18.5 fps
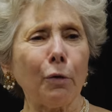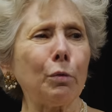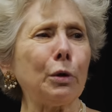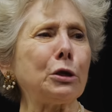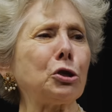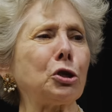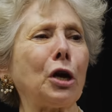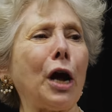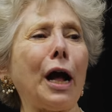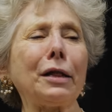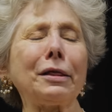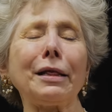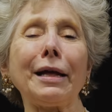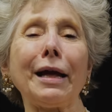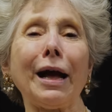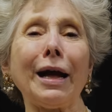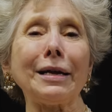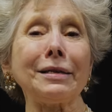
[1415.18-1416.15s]
which got
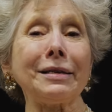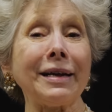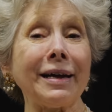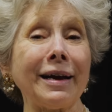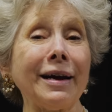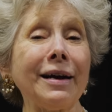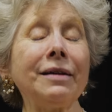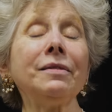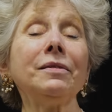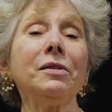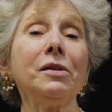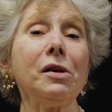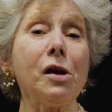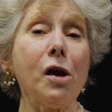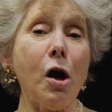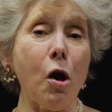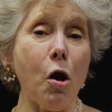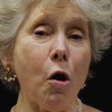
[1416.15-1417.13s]
the idea
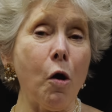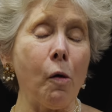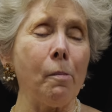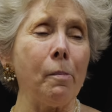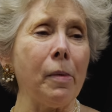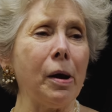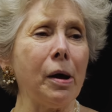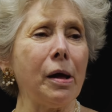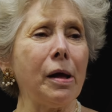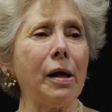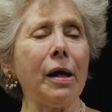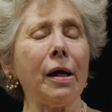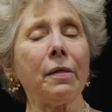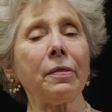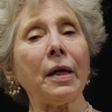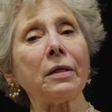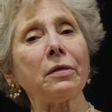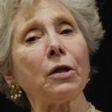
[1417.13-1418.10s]
home
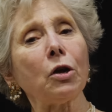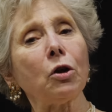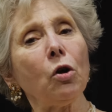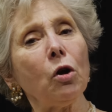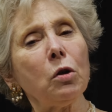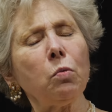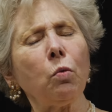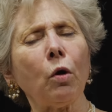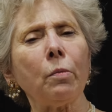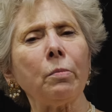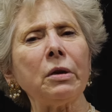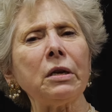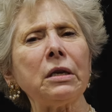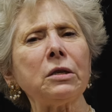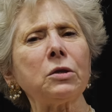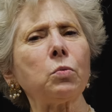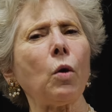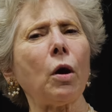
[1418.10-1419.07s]
that the good
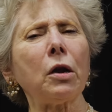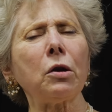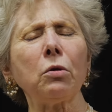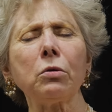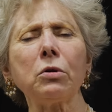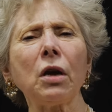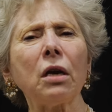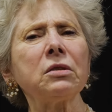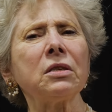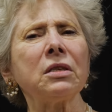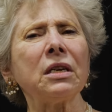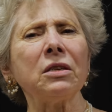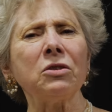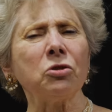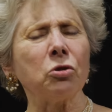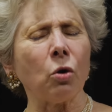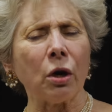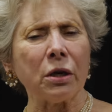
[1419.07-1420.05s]
woman is one who doesn't
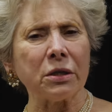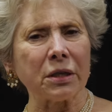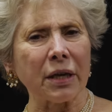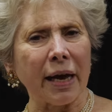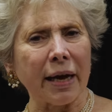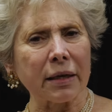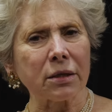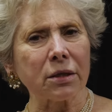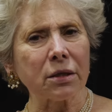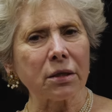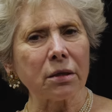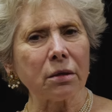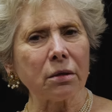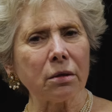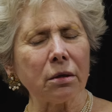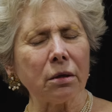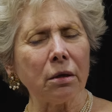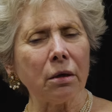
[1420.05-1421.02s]
enjoy sex.
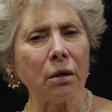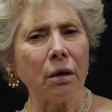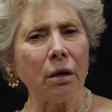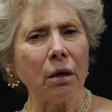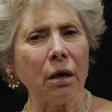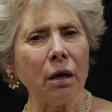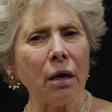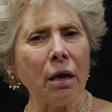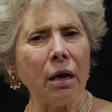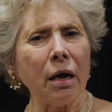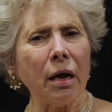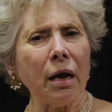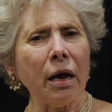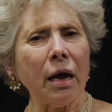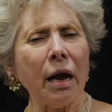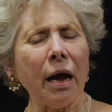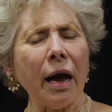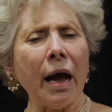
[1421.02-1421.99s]

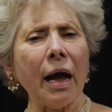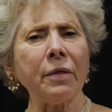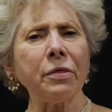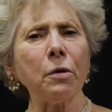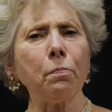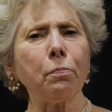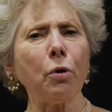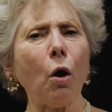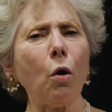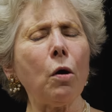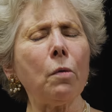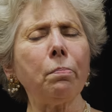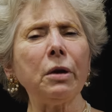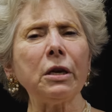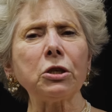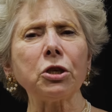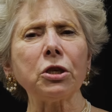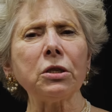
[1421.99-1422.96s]
And the
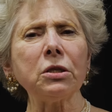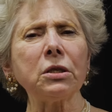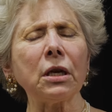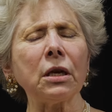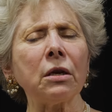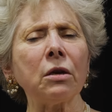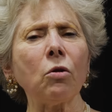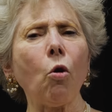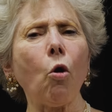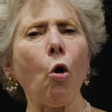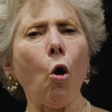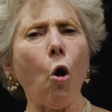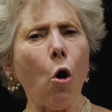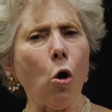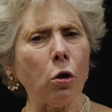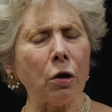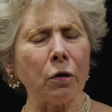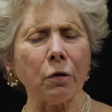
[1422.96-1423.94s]
prohibitions in
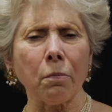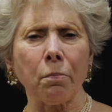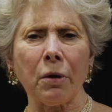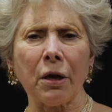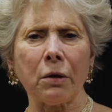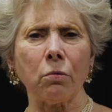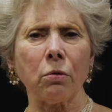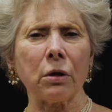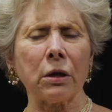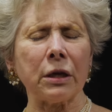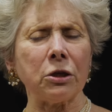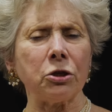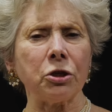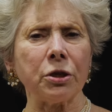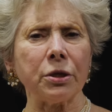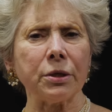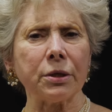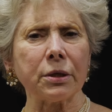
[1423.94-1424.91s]
all of the big
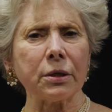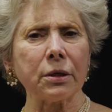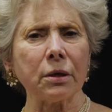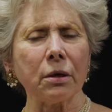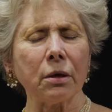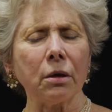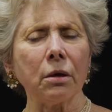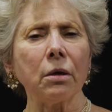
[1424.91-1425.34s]
religions